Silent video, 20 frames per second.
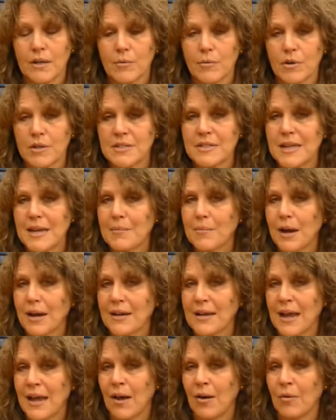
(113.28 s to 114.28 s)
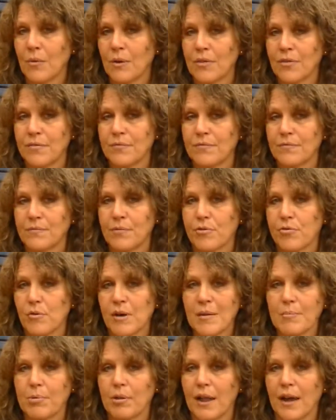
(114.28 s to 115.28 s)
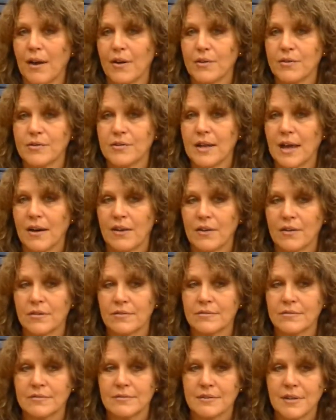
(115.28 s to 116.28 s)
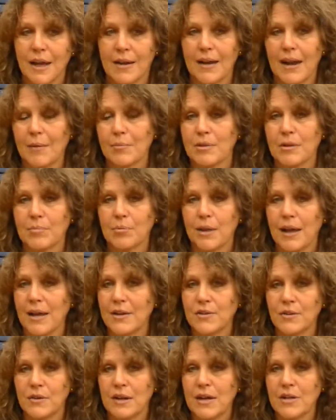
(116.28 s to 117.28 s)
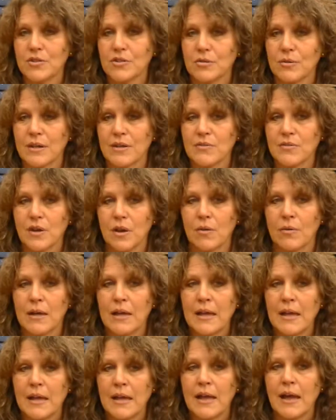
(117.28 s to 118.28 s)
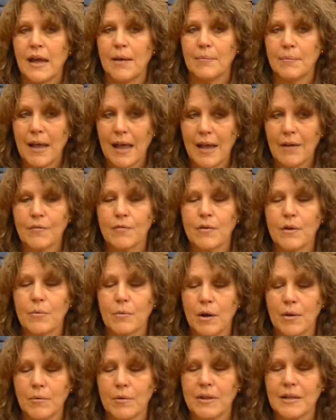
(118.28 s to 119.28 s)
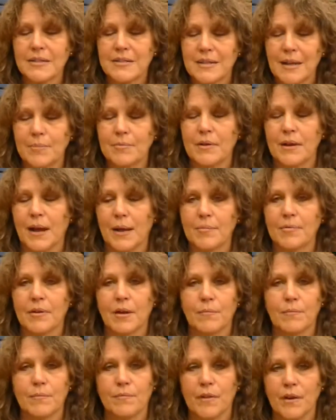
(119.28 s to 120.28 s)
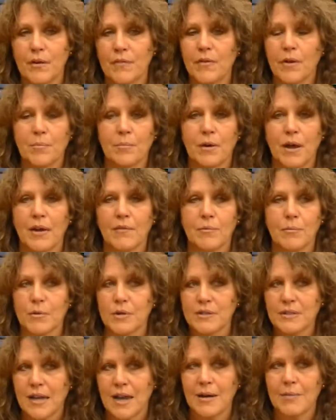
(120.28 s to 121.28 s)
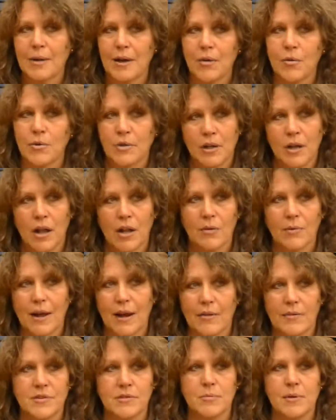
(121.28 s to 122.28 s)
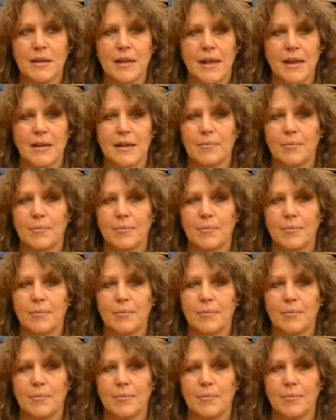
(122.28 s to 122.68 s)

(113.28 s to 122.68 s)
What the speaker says: we're a team right now with three players that are not able to play due to injury. So everyone really stepped it up. So I'm very, very proud of them. We're excited about going to Colorado this weekend,